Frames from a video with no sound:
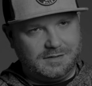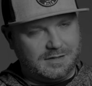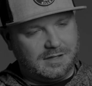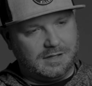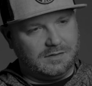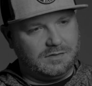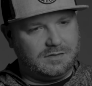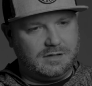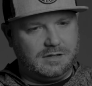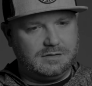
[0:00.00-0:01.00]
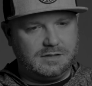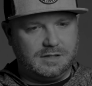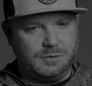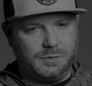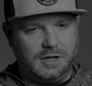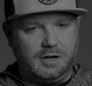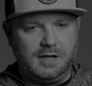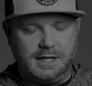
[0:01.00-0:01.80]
of things. I know we all